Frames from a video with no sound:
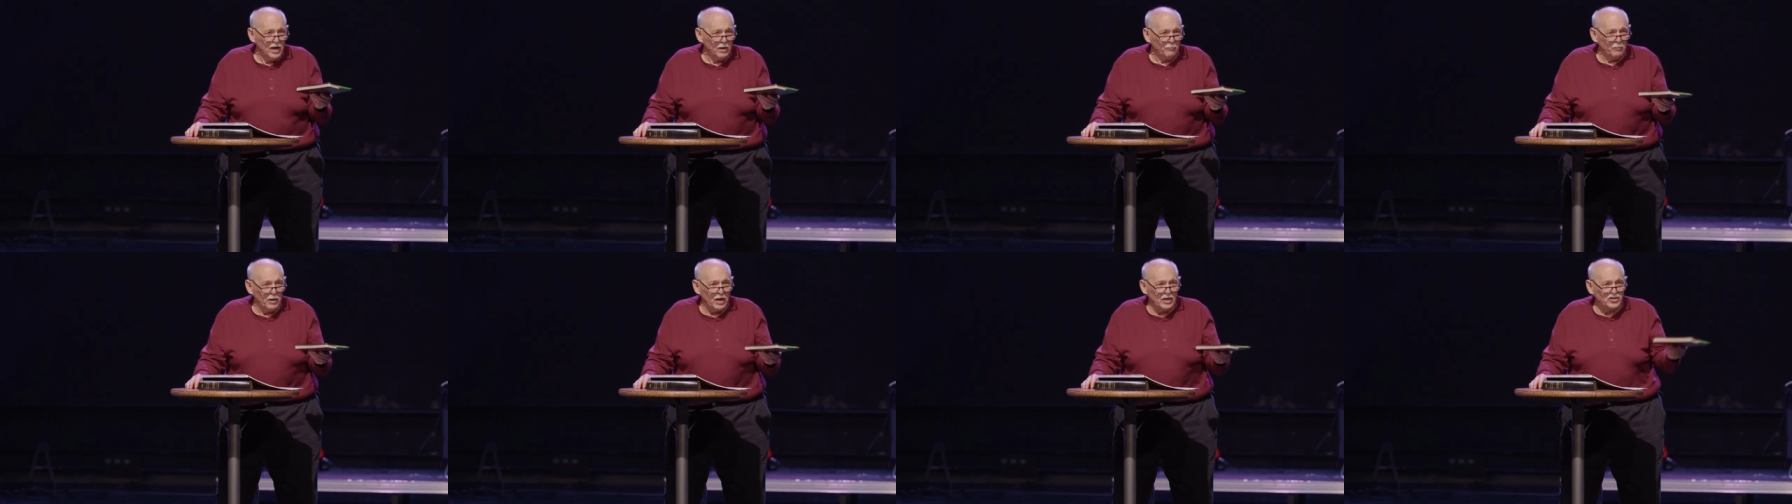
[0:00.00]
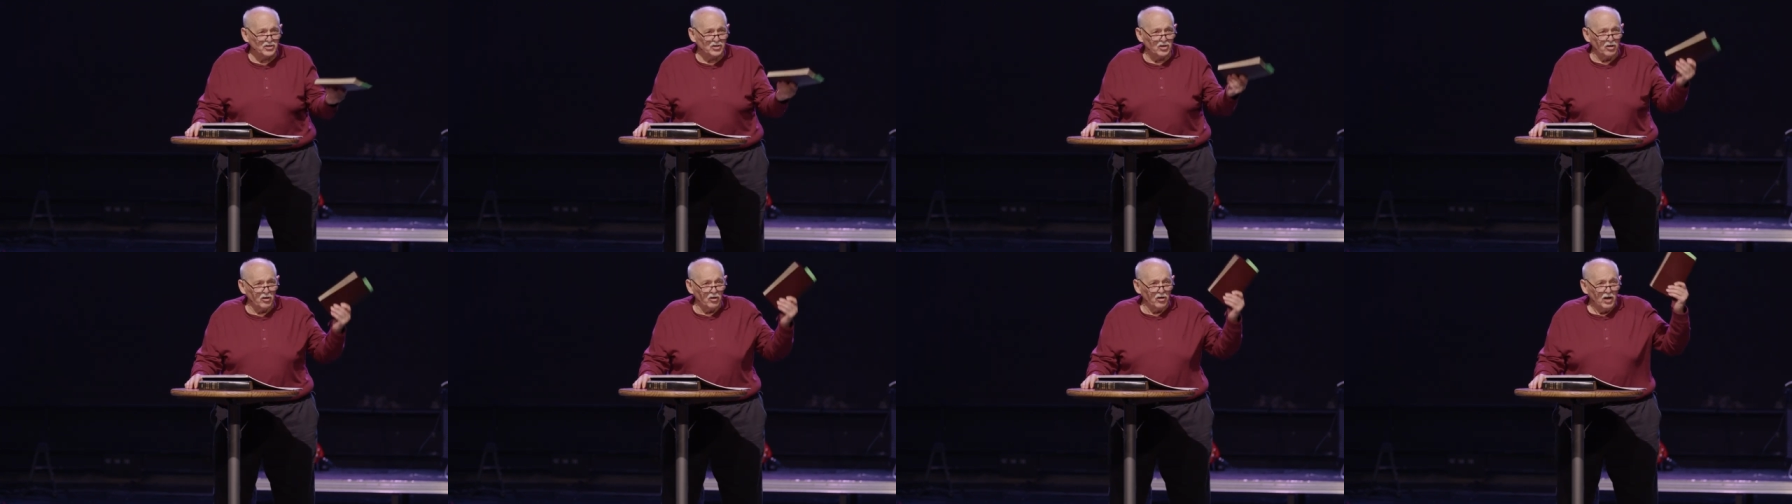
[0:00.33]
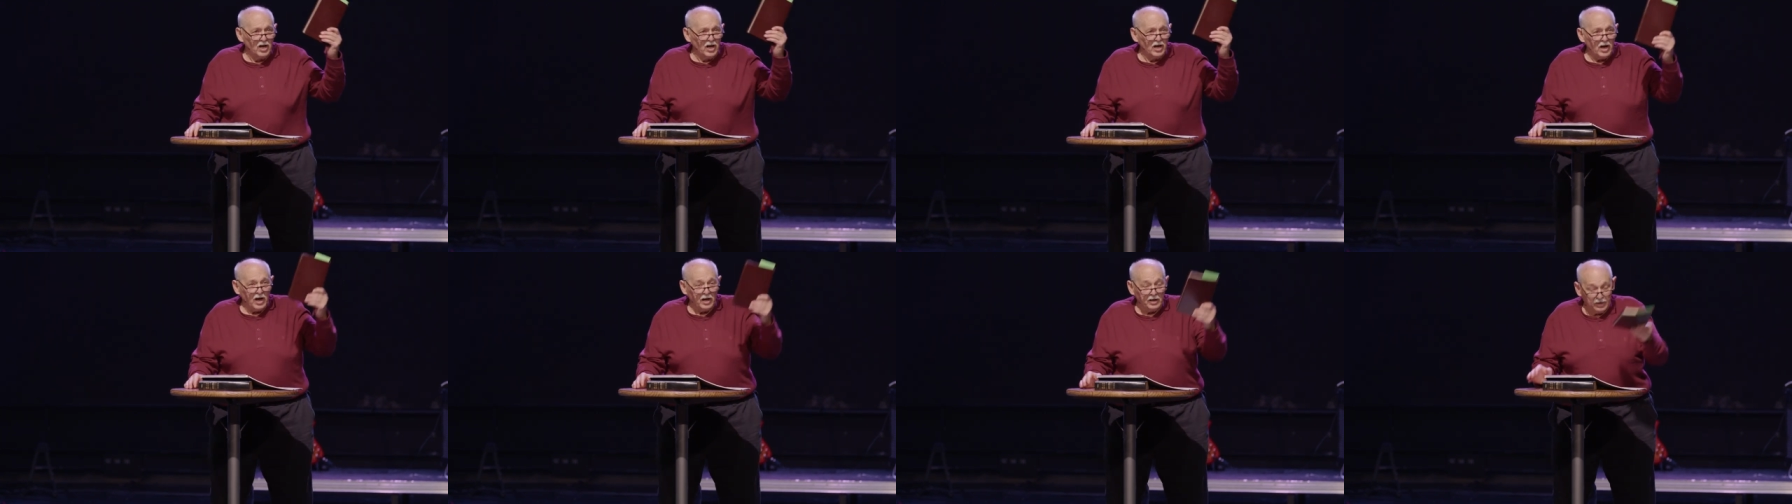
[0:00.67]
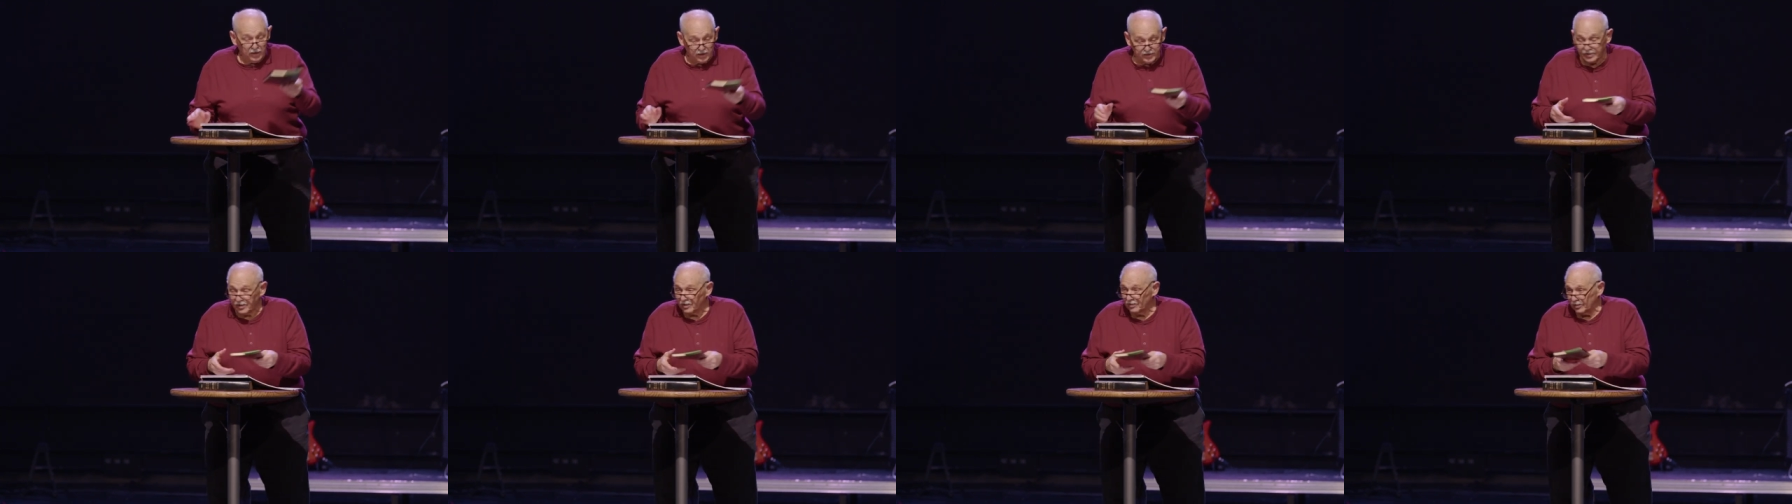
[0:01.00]
Make sure,
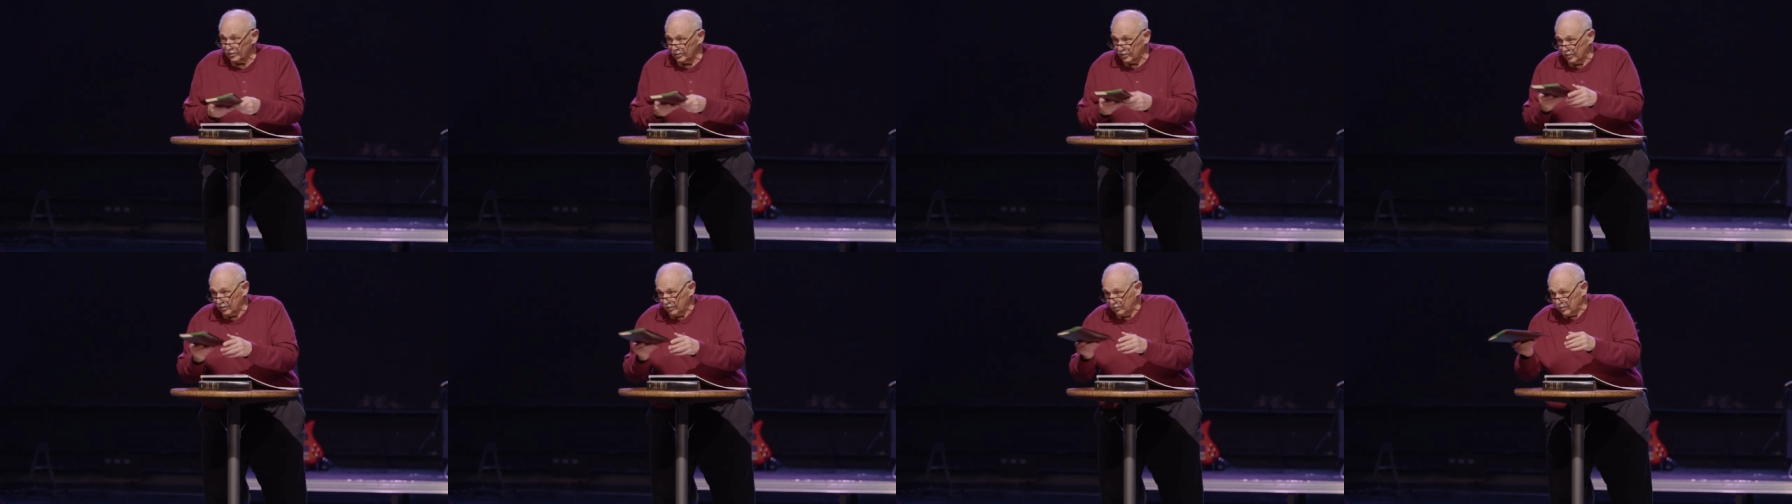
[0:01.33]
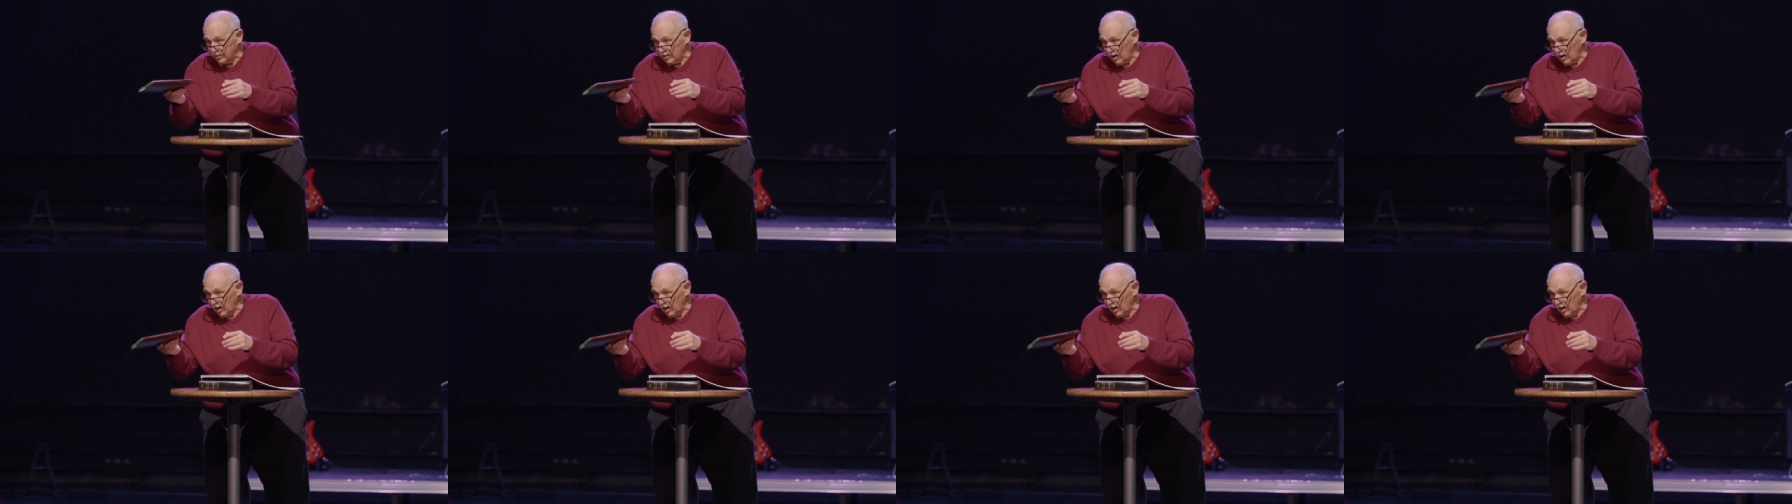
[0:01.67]
listen,